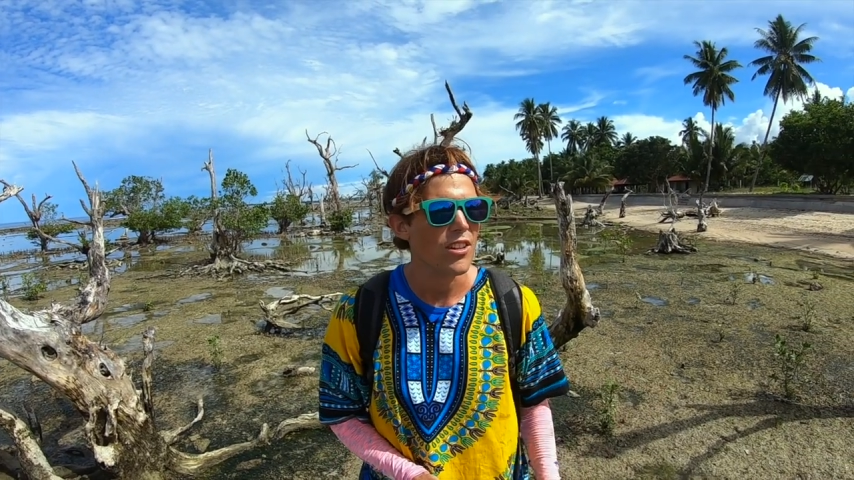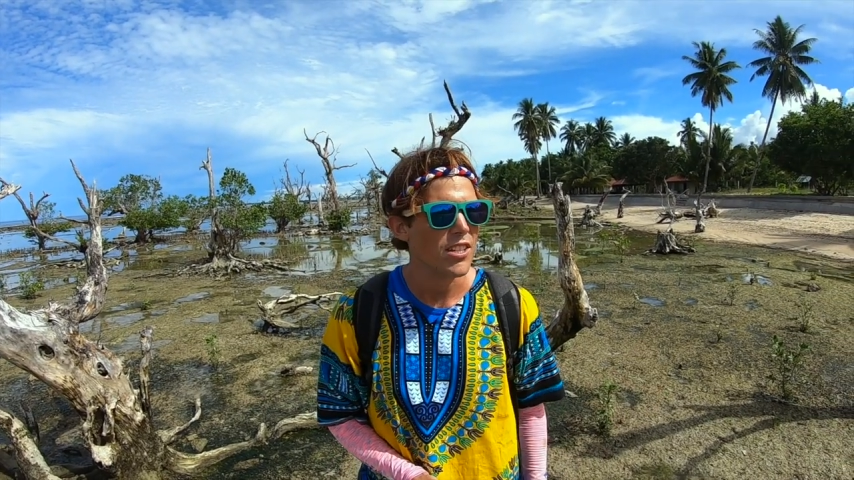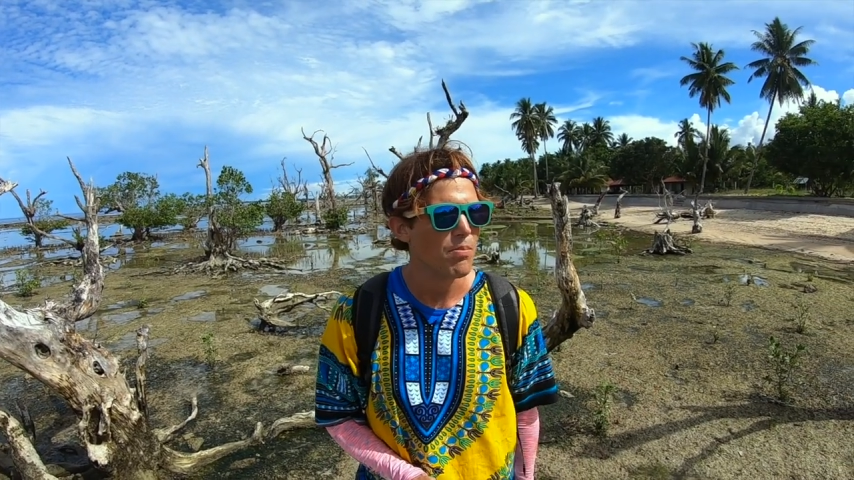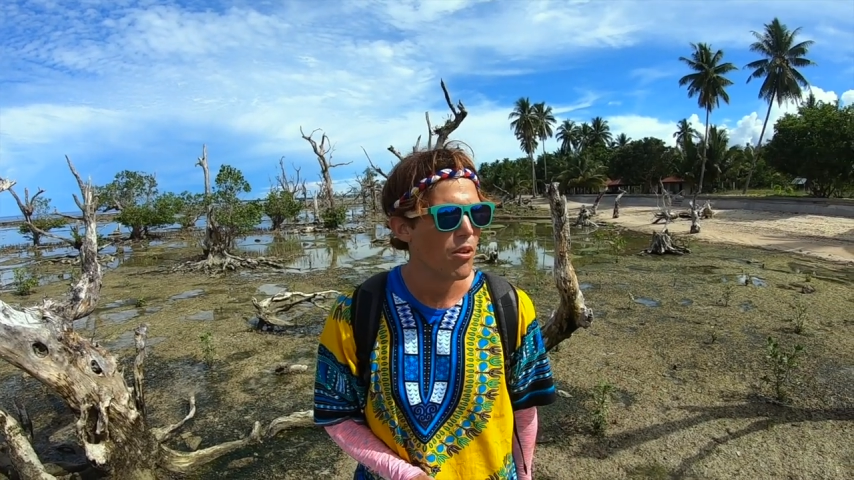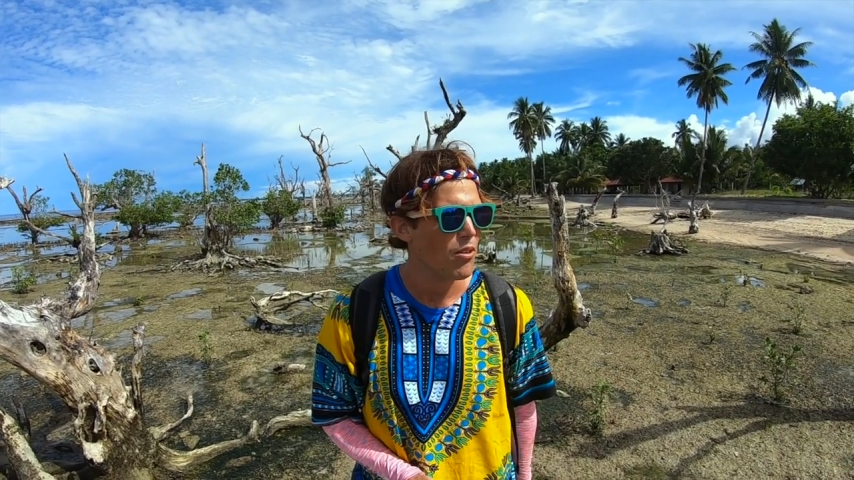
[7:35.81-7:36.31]
to
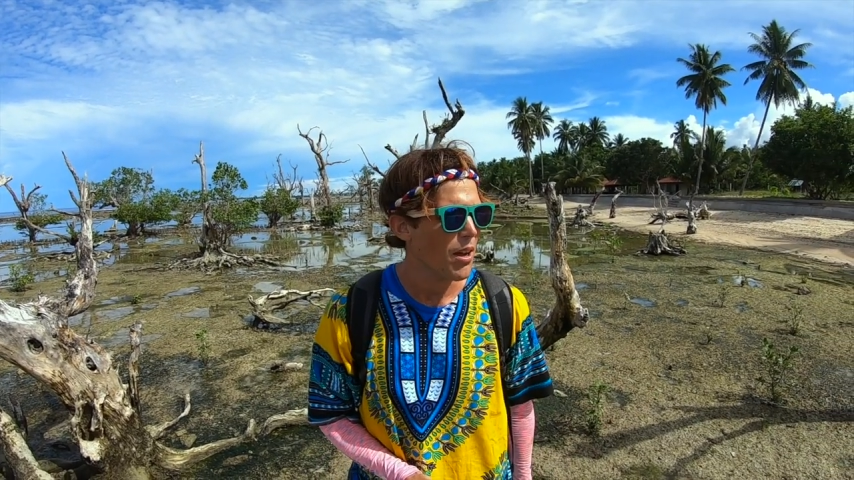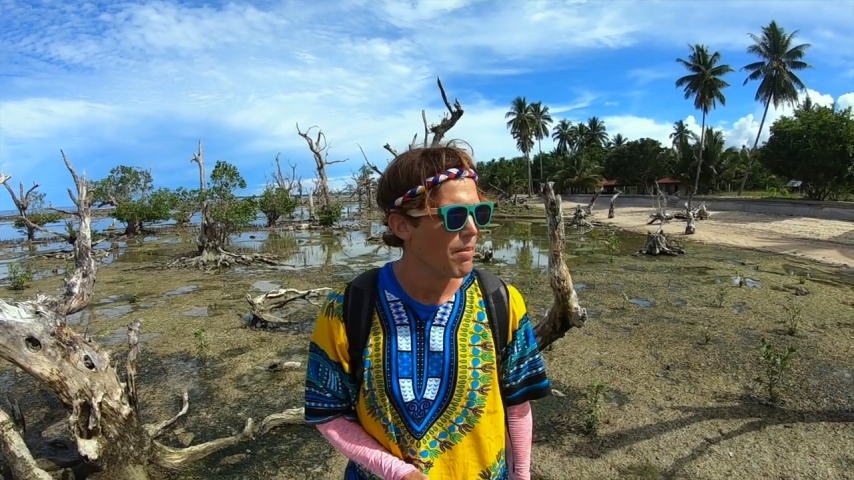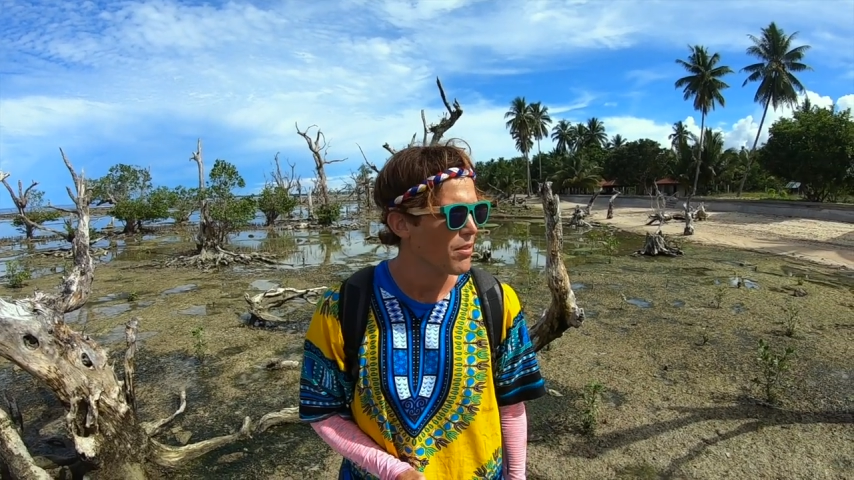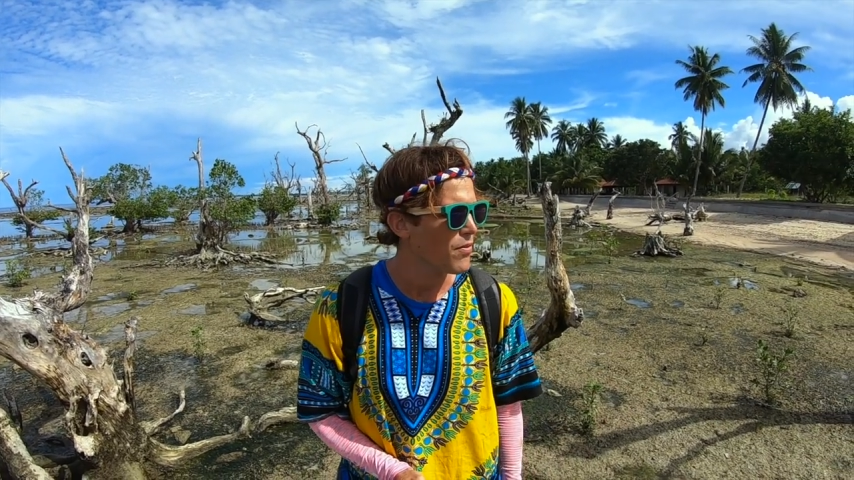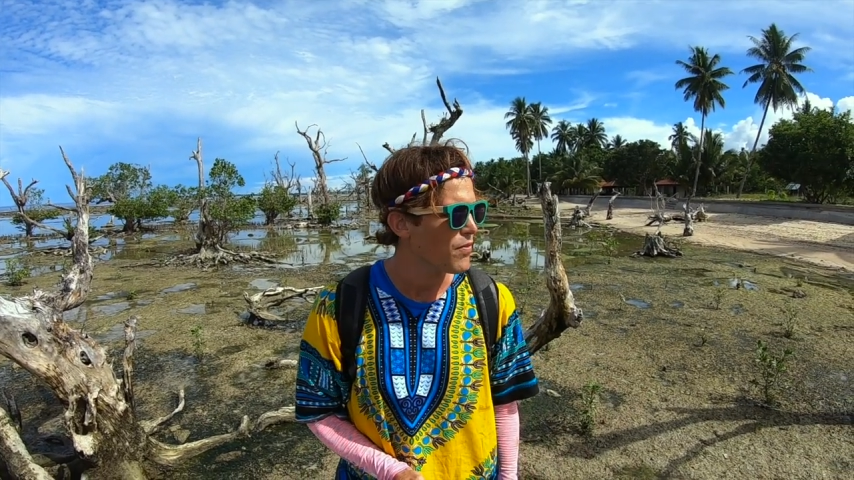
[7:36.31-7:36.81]
sprout up.
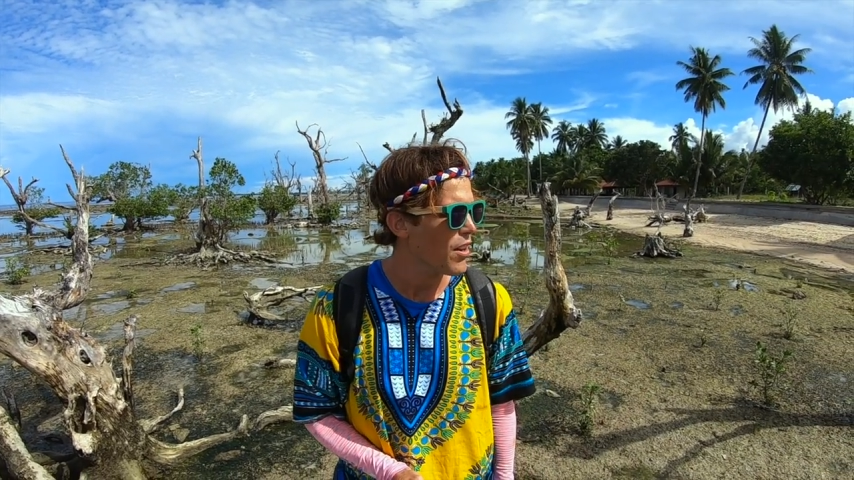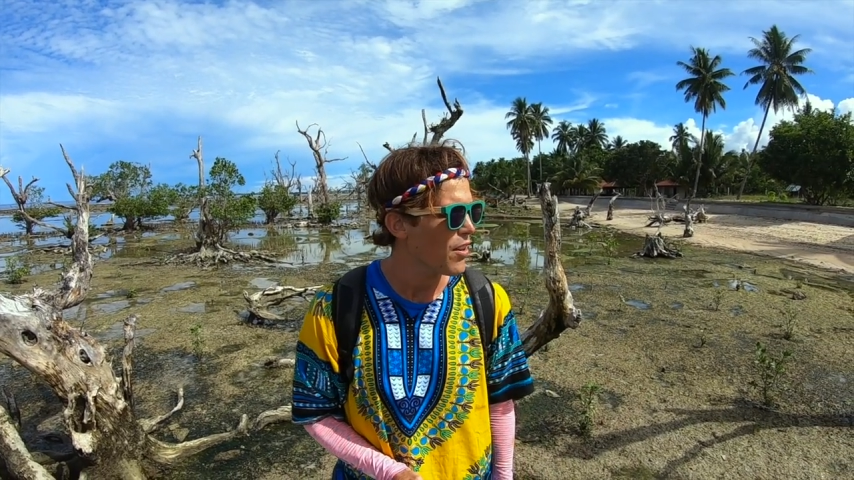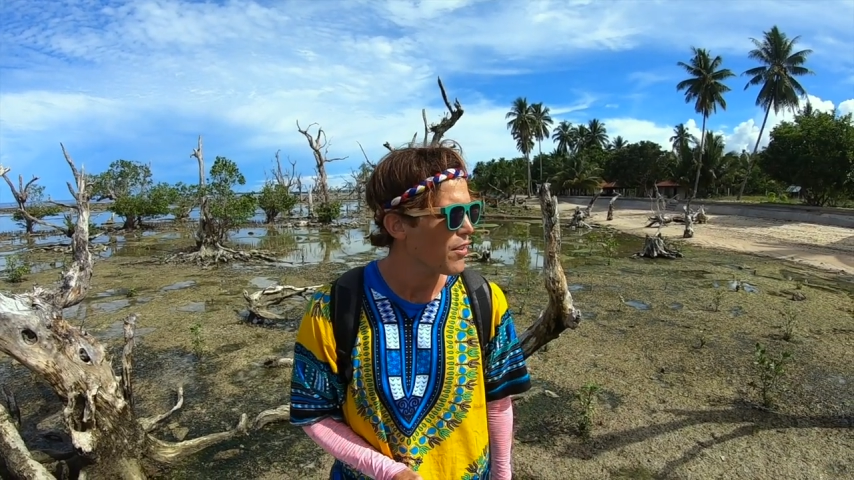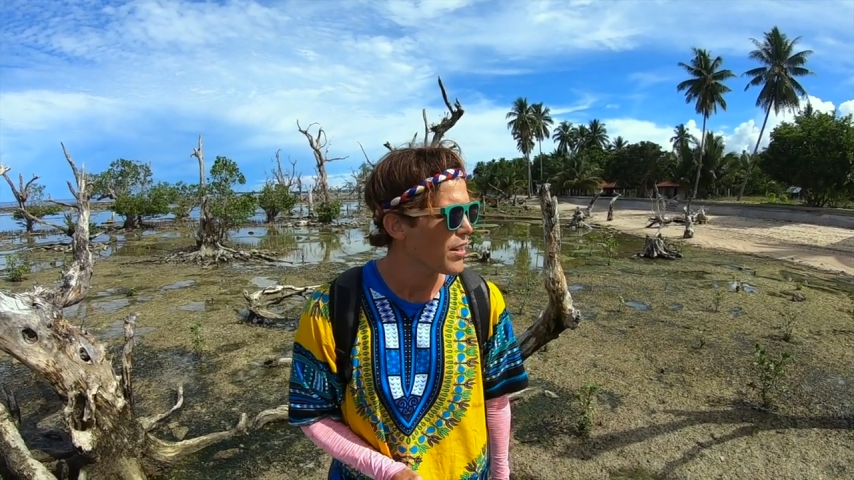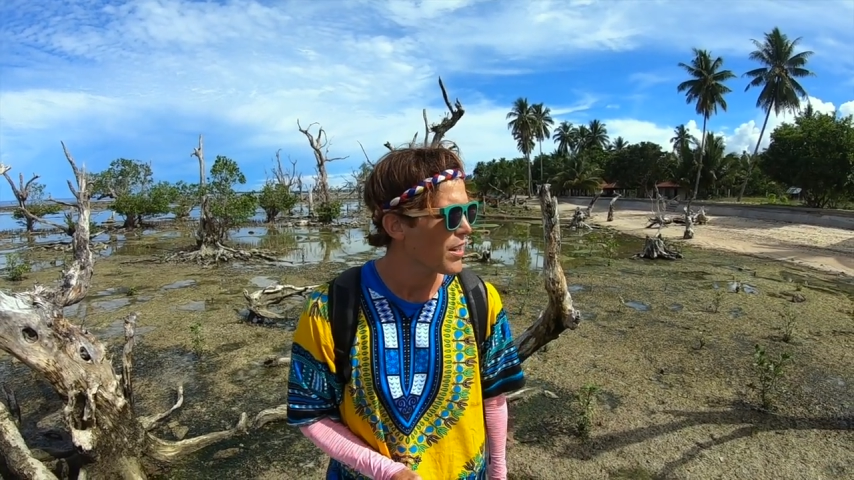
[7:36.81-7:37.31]
It's
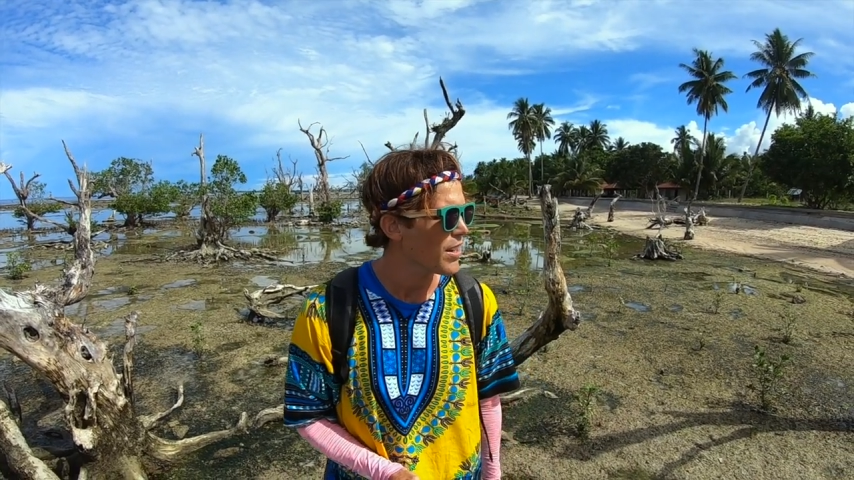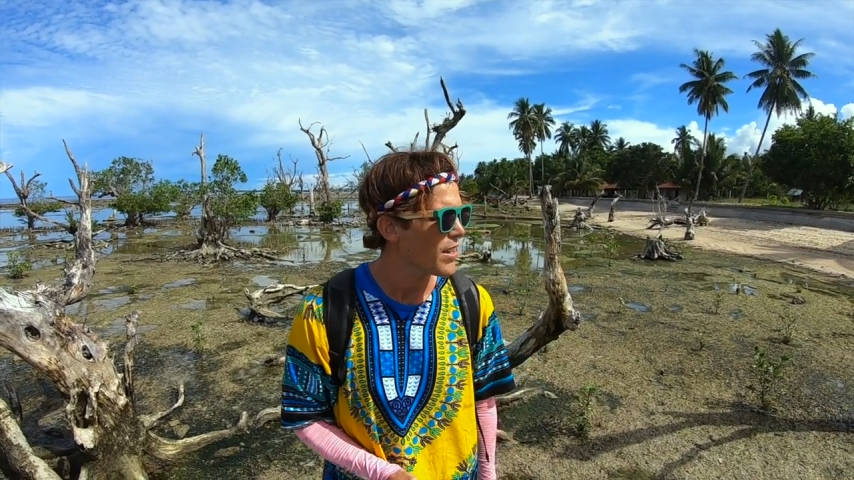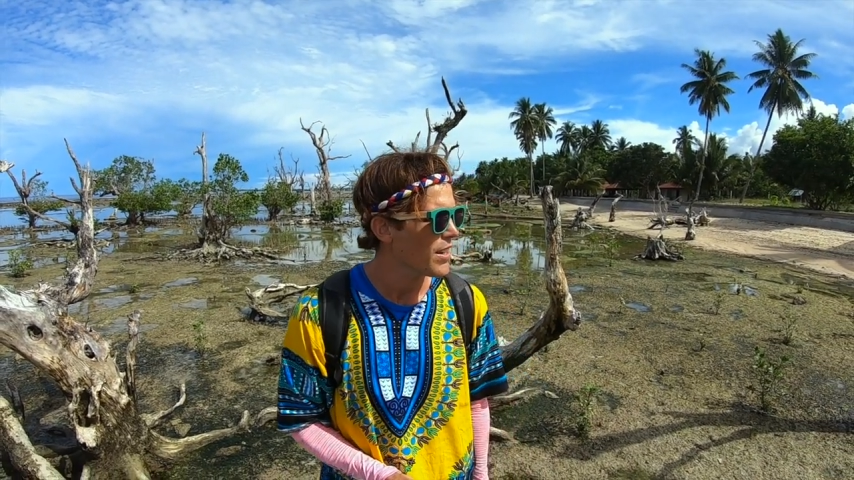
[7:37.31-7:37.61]
very,